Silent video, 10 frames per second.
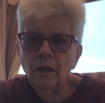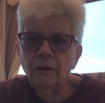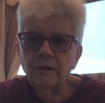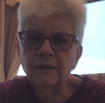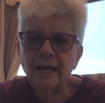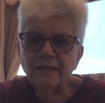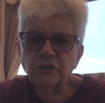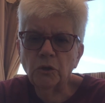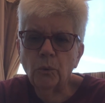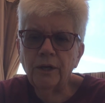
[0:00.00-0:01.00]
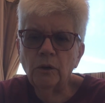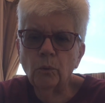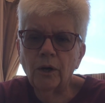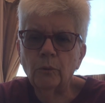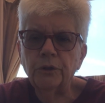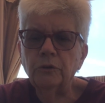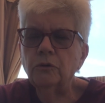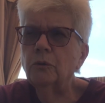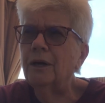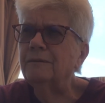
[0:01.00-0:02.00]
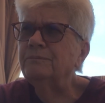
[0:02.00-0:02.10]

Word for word: Then they ask you when and where will you do it.